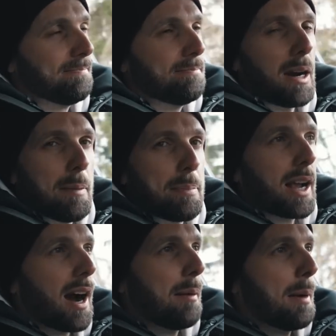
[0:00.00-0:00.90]
might
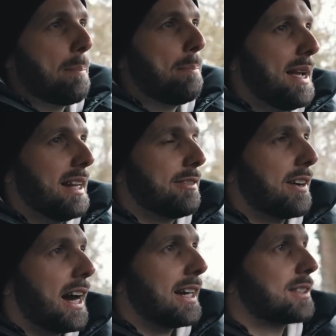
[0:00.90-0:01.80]
become a bit of
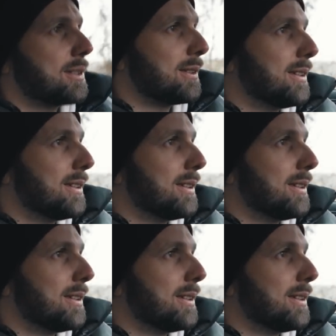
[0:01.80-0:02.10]
a hassle.